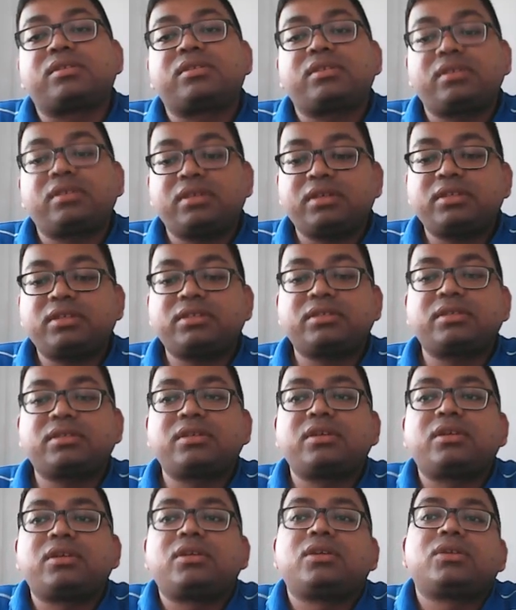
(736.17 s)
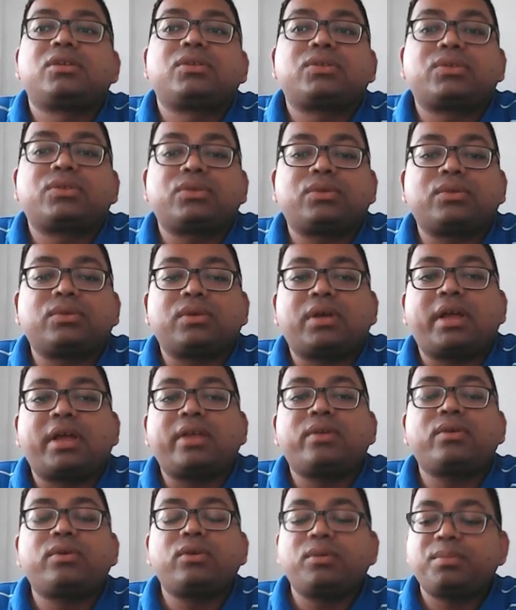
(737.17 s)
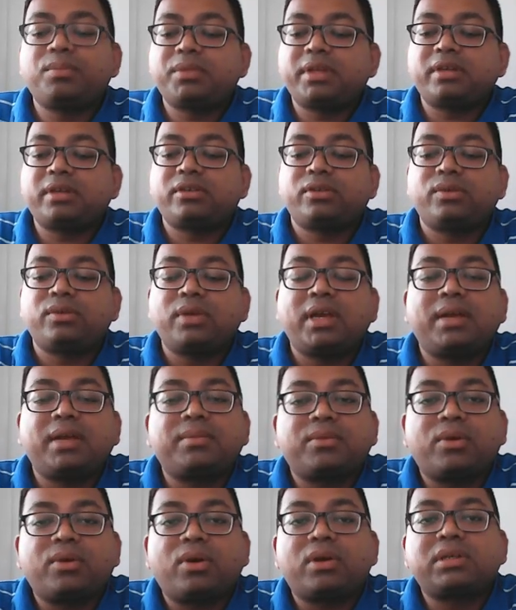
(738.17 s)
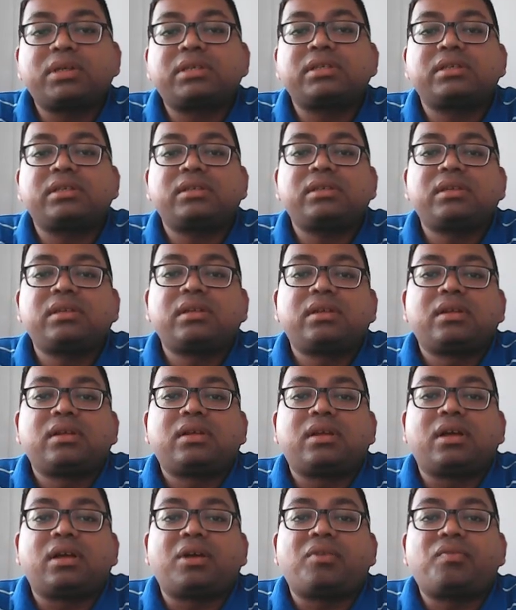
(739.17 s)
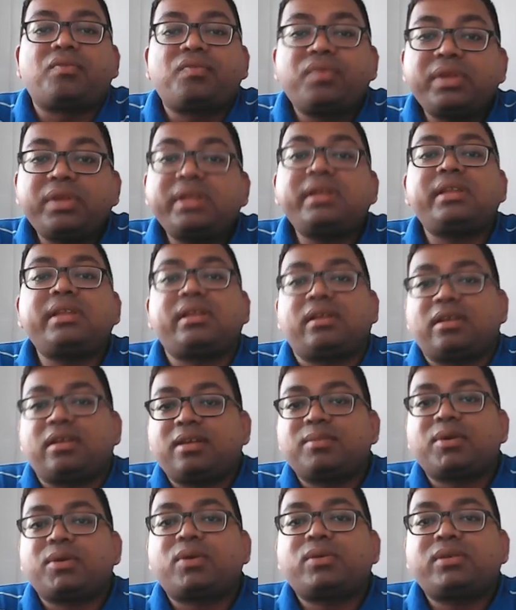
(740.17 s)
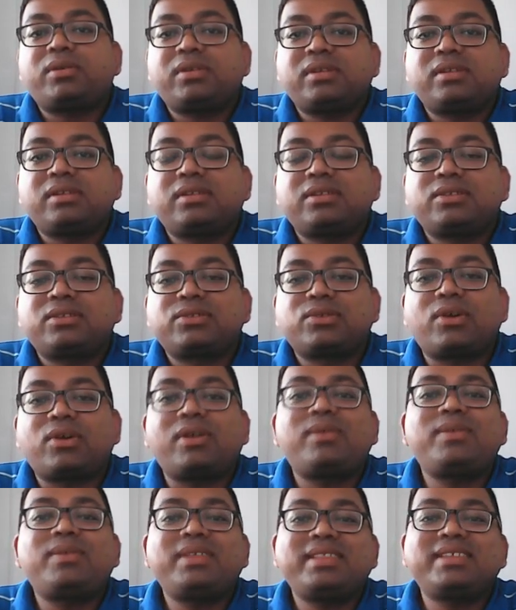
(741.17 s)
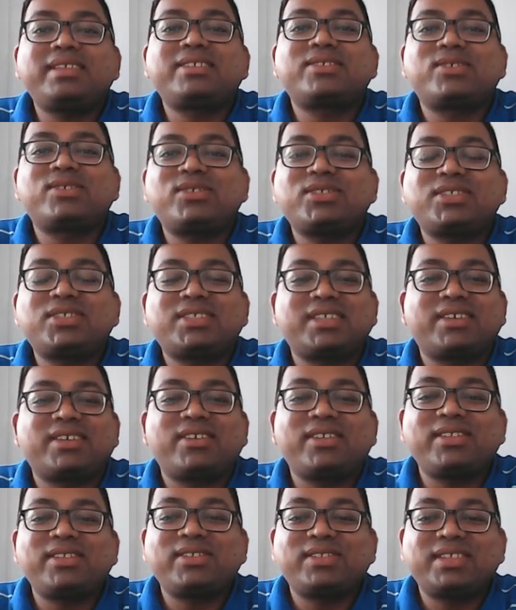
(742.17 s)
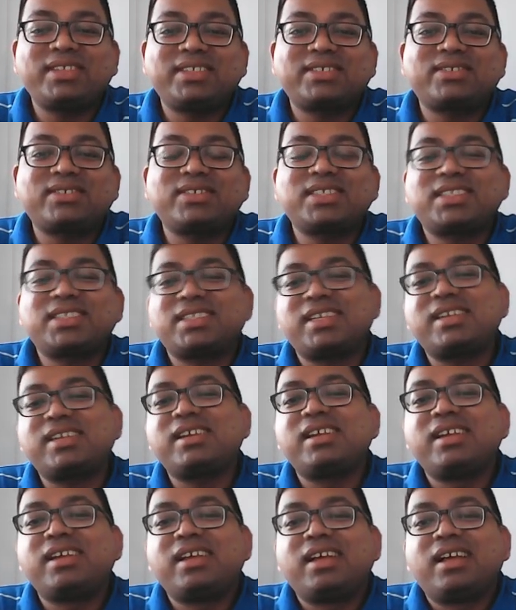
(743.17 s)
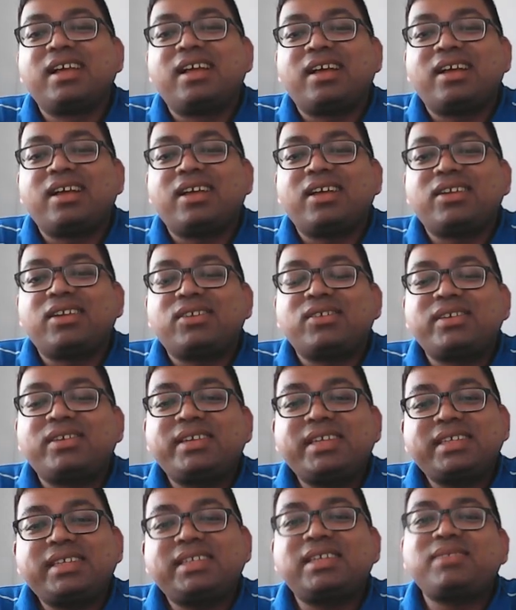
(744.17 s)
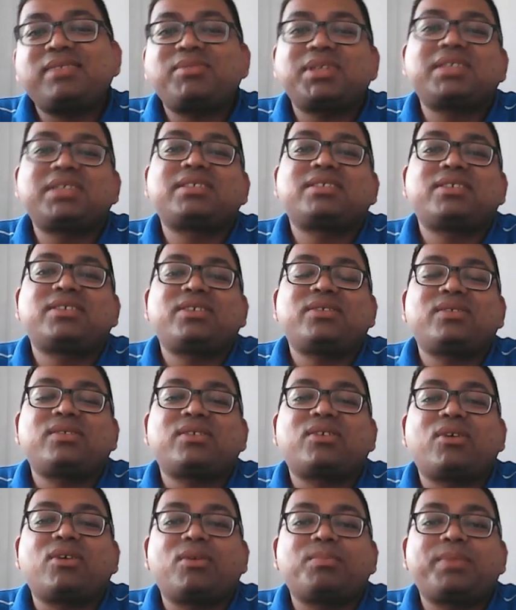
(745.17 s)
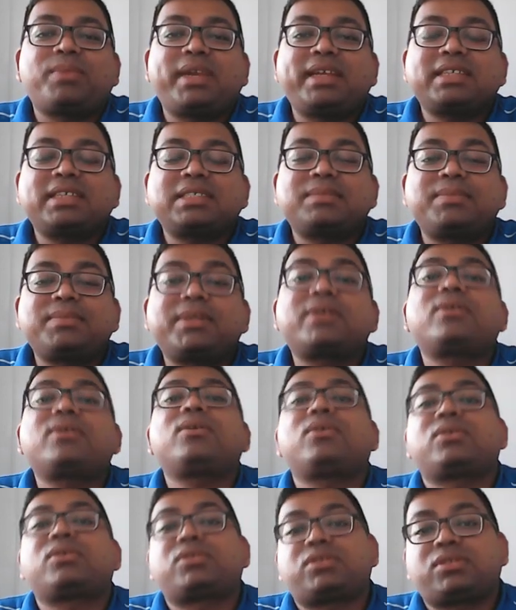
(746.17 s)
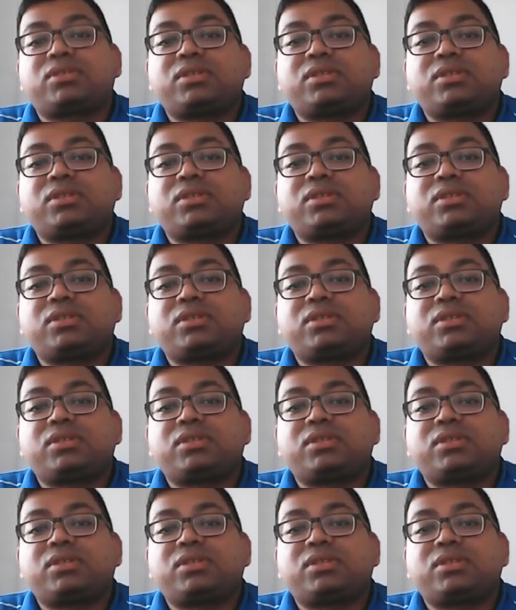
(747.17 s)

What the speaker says: Yes. So I hope that you have got a feeling about solving this question, although this question and a little bit complex, because